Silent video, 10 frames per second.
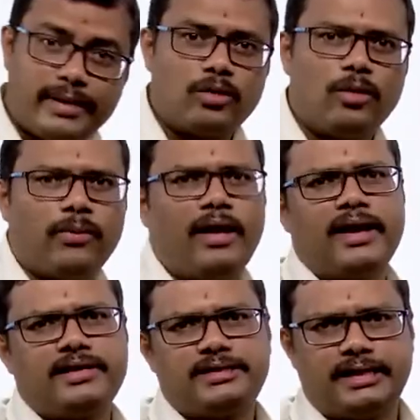
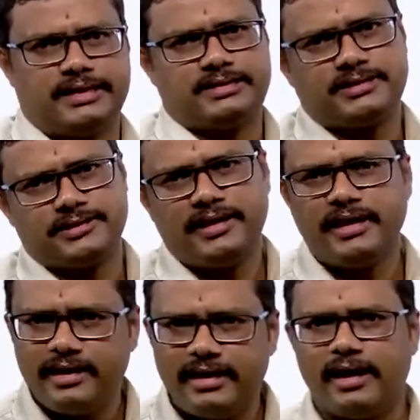metropolitan cities
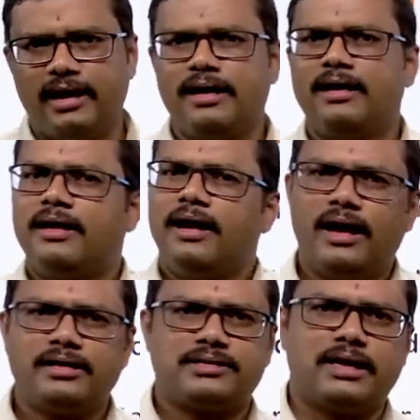in India
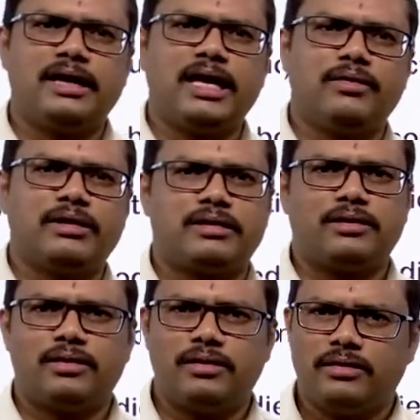are struggling with
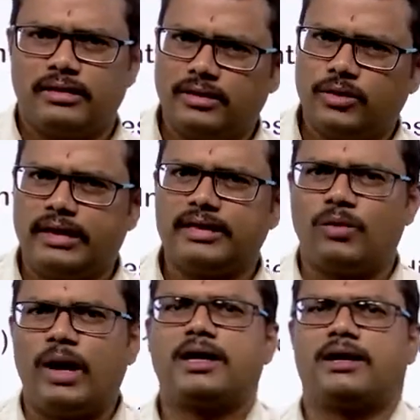to get the
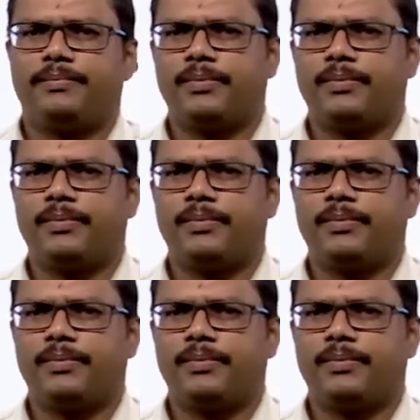water.